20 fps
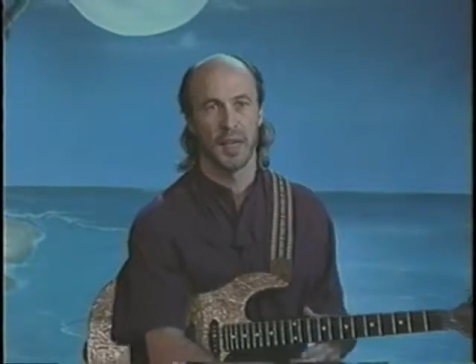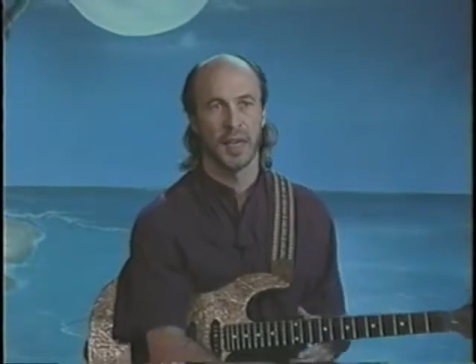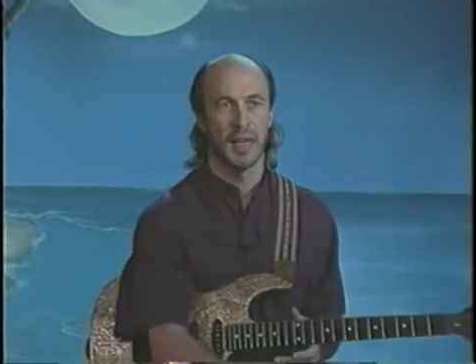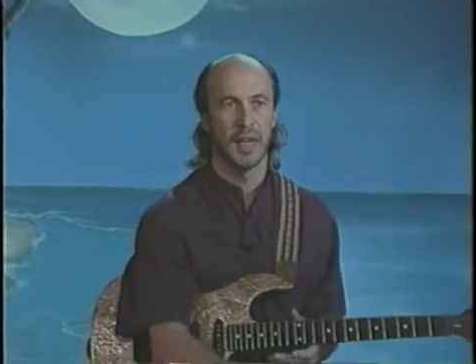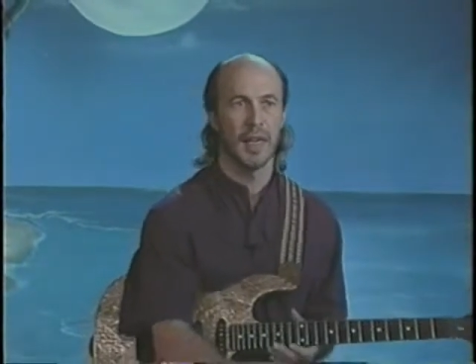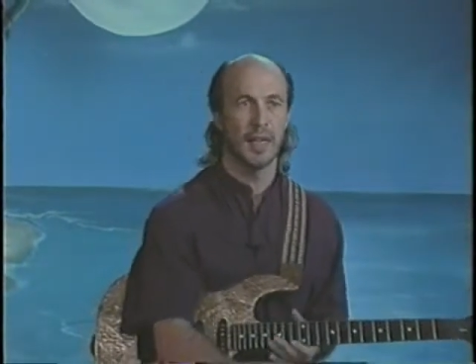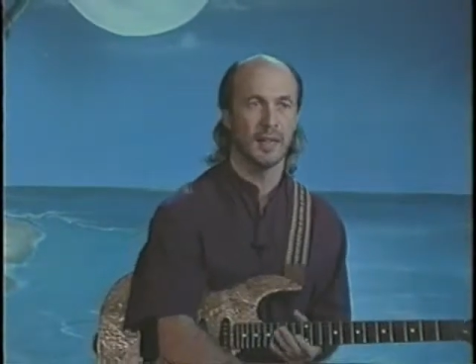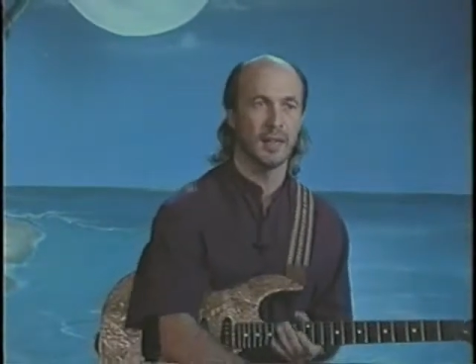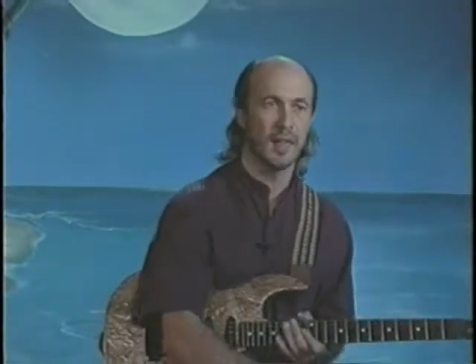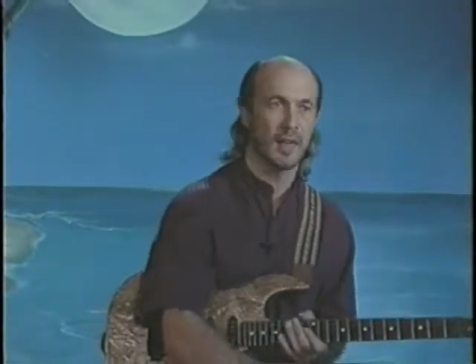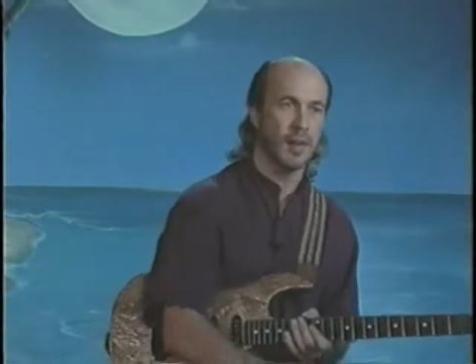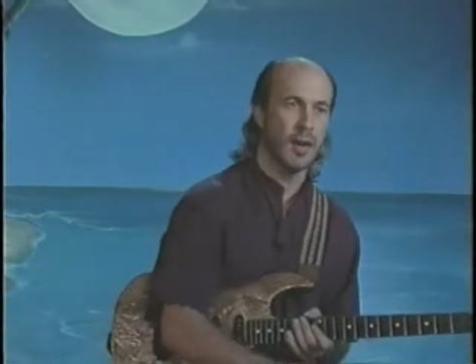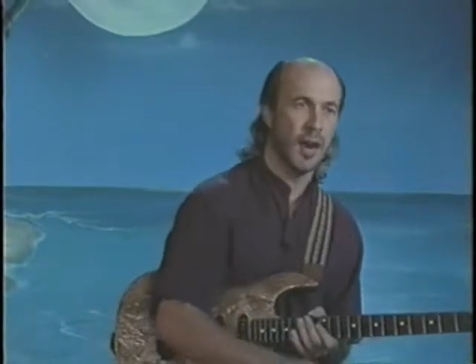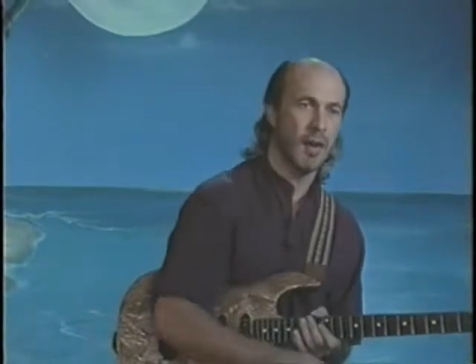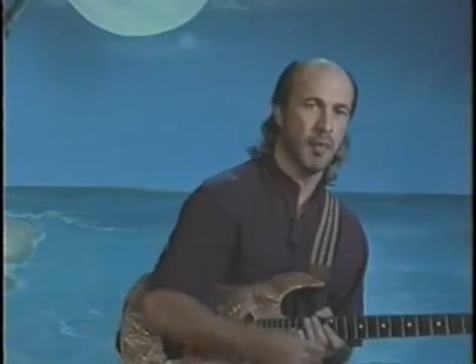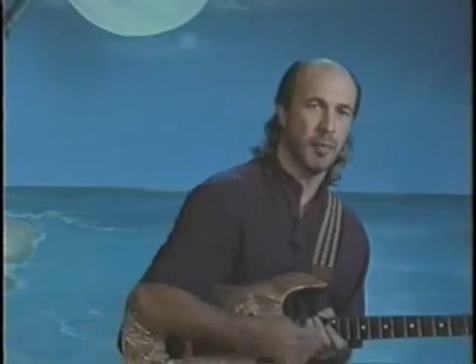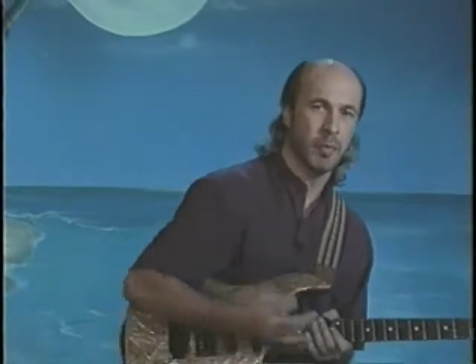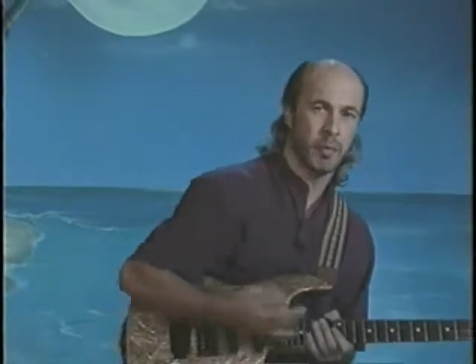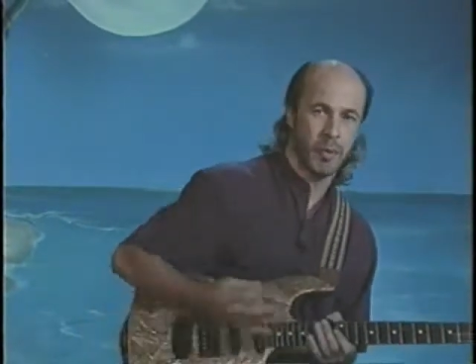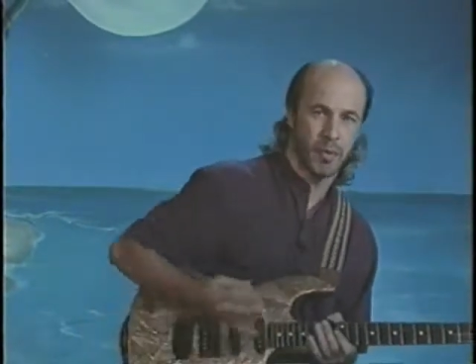let's say you have
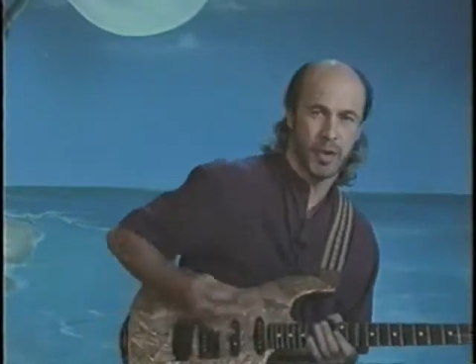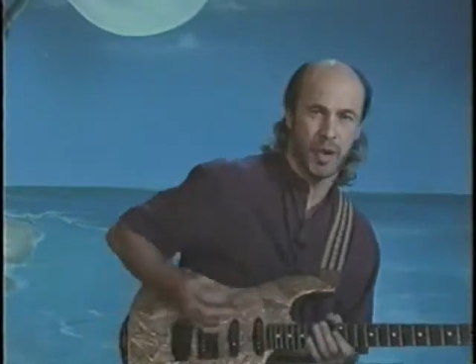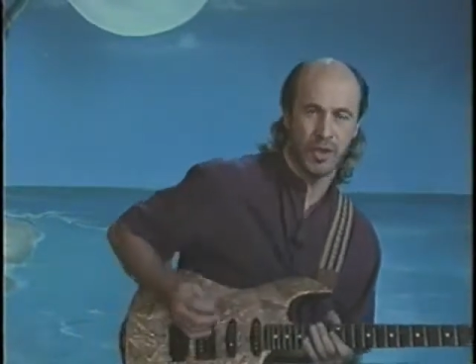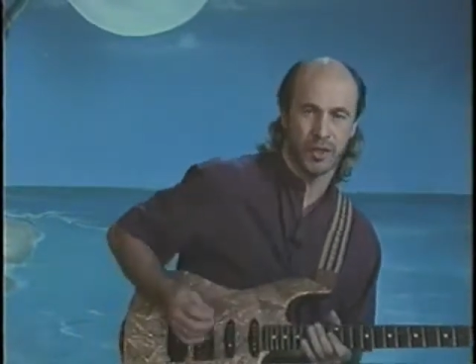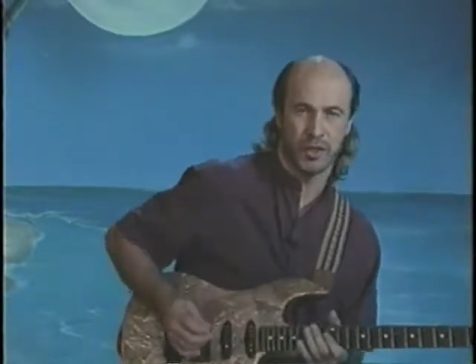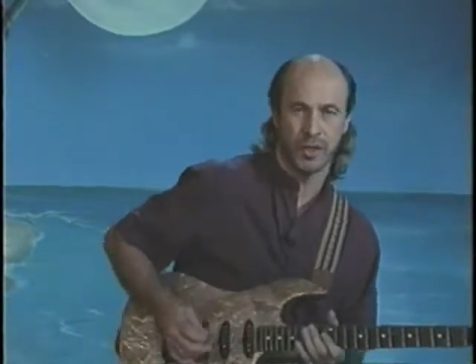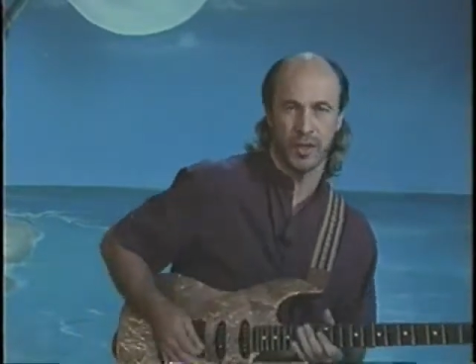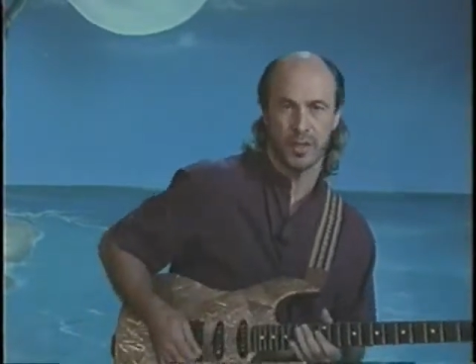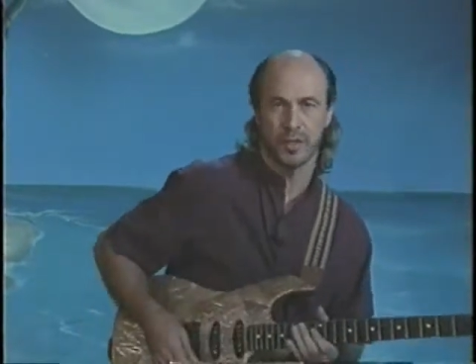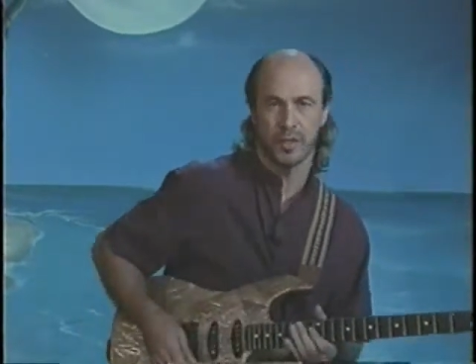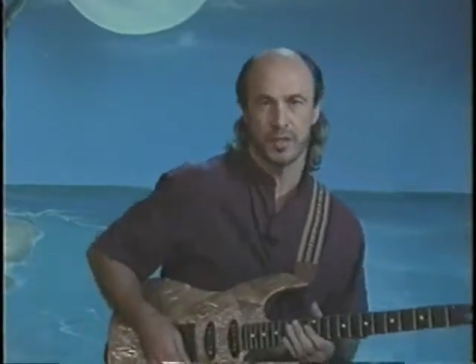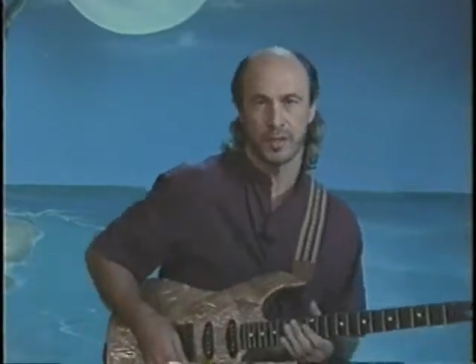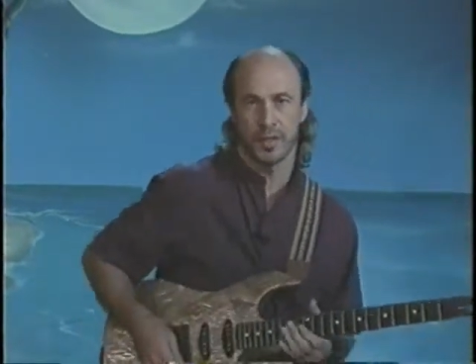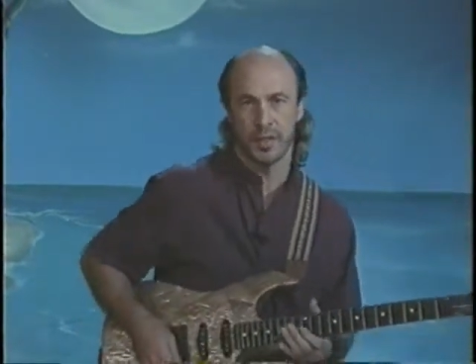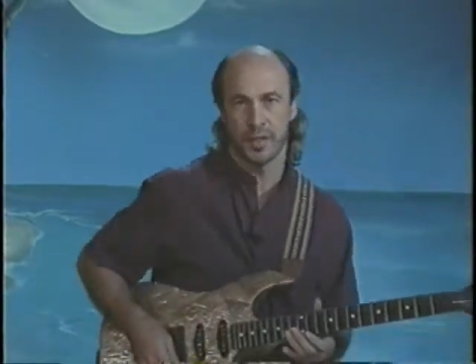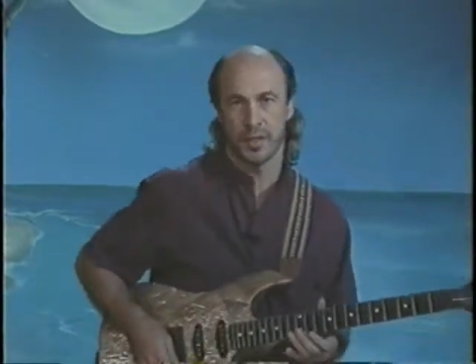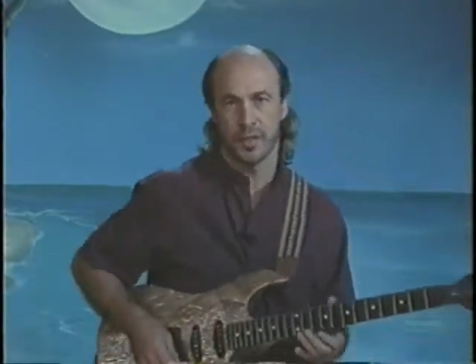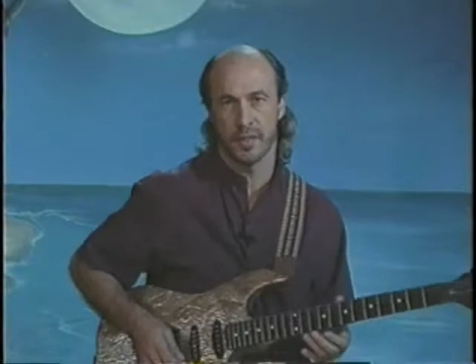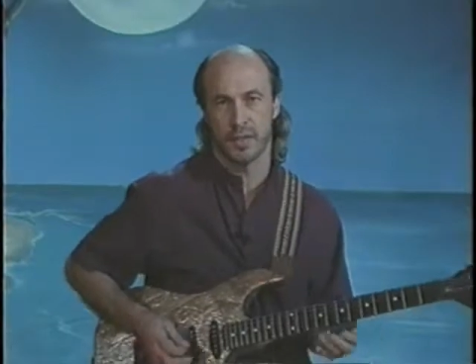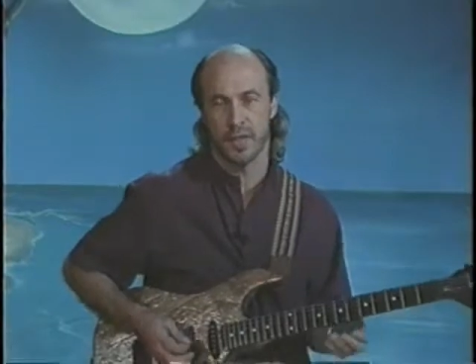a progression
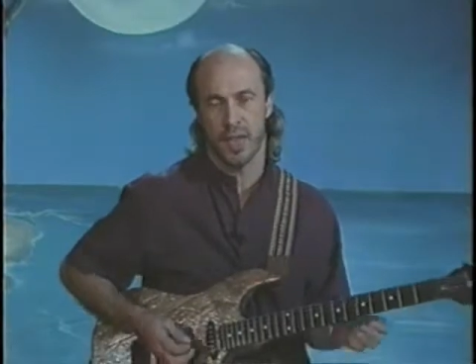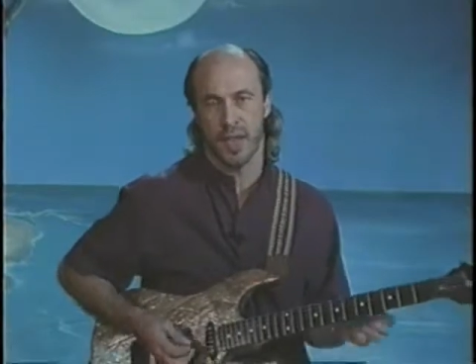that's